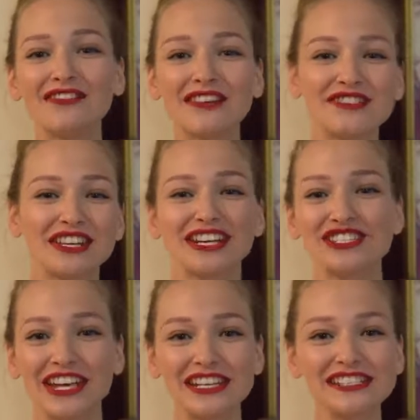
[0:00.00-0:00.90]
of the
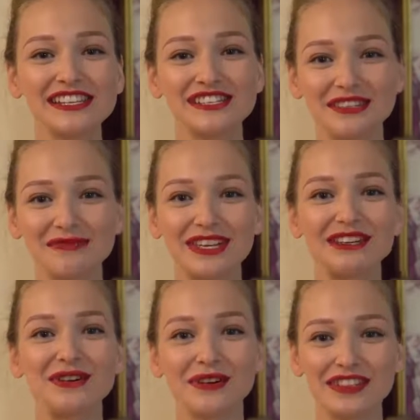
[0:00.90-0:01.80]
Gracanica Serbian
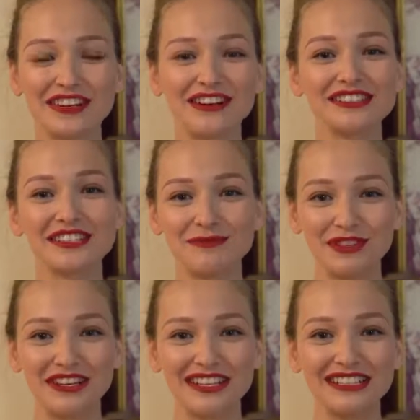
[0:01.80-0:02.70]
Orthodox
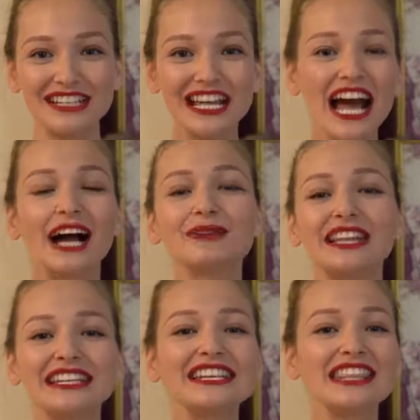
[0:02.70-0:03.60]
community, I would
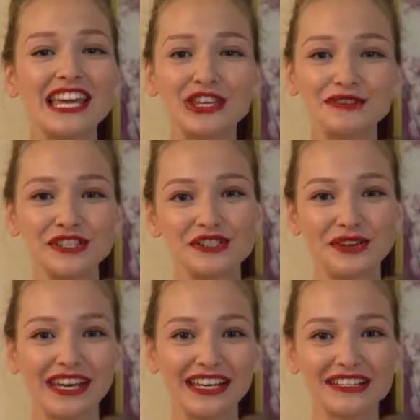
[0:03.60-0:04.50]
like to thank you for
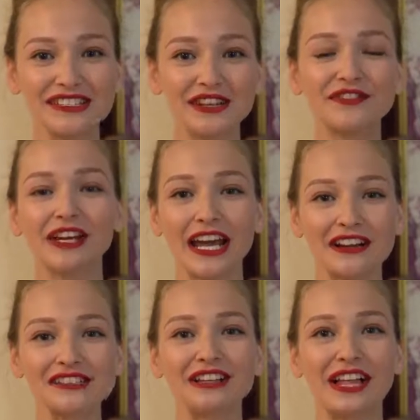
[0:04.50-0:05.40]
joining us for
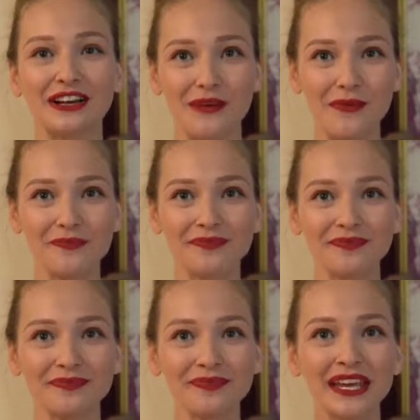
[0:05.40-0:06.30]
Carousel at Home.
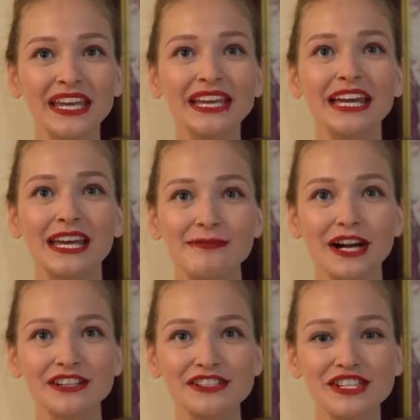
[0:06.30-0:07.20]
In
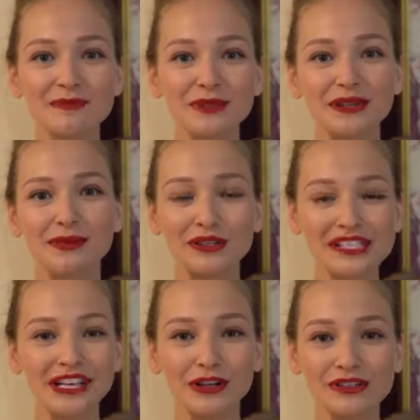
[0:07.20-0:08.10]
partnership with the
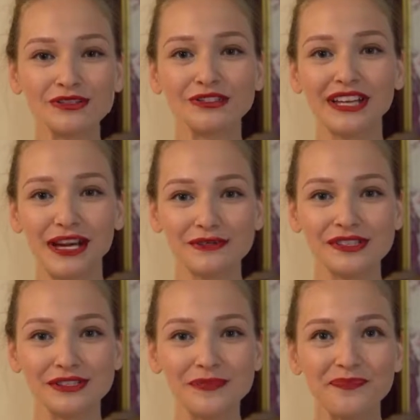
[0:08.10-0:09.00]
Multicultural
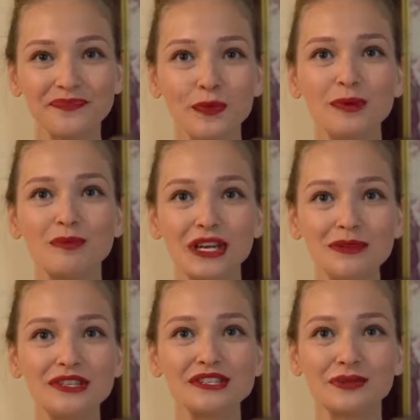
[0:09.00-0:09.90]
Council, we bring you
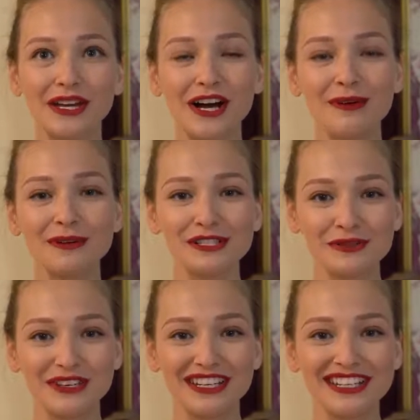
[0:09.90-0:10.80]
this great
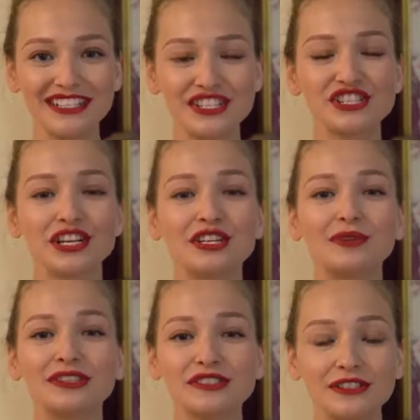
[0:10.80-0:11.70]
opportunity to share
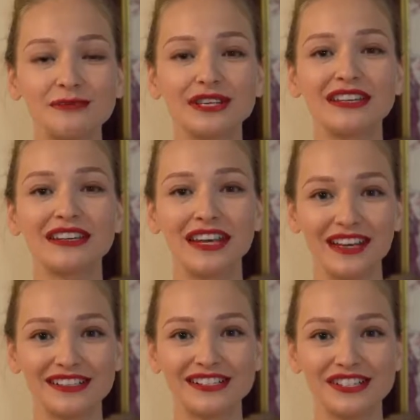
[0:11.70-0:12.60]
our Serbian
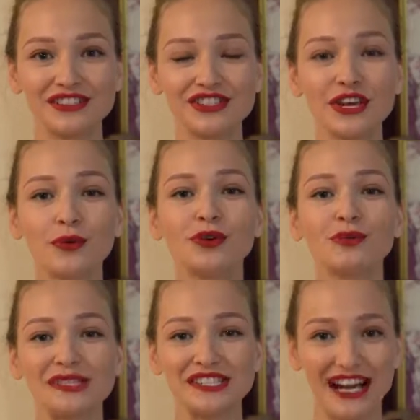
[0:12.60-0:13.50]
heritage with
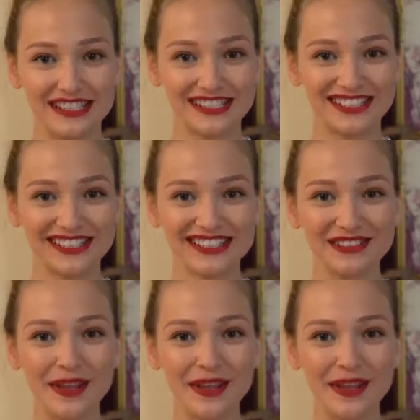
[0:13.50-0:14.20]
Windsor, Essex.